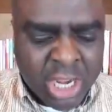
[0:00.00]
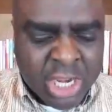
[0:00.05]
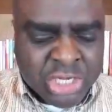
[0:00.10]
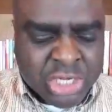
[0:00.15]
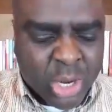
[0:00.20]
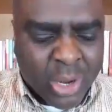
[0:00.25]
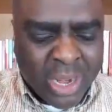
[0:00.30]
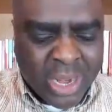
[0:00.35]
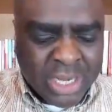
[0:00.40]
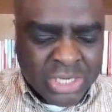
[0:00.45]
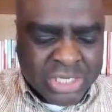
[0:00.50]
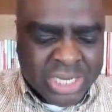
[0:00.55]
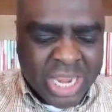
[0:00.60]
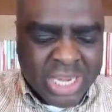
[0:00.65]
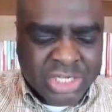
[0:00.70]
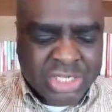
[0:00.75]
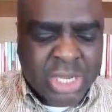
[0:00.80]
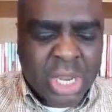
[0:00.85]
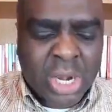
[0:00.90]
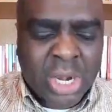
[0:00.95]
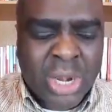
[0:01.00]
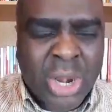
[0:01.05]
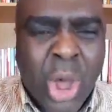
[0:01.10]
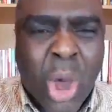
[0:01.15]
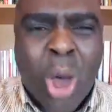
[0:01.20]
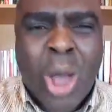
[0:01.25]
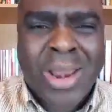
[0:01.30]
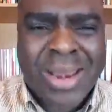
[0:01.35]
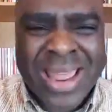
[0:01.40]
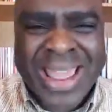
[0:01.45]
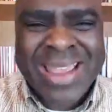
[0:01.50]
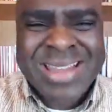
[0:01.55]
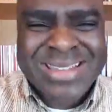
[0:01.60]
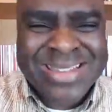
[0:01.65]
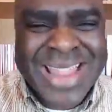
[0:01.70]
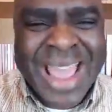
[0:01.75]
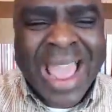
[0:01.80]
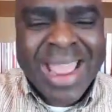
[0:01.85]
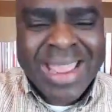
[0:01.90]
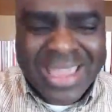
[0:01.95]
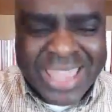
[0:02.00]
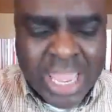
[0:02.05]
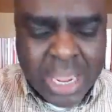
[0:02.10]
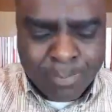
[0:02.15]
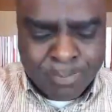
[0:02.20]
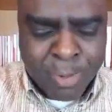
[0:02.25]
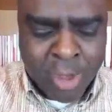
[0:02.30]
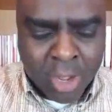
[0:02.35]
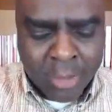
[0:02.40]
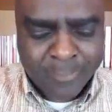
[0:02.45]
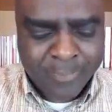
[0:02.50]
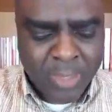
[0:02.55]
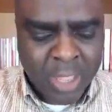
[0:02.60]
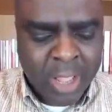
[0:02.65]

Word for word: So he says, The Lord is thy keeper.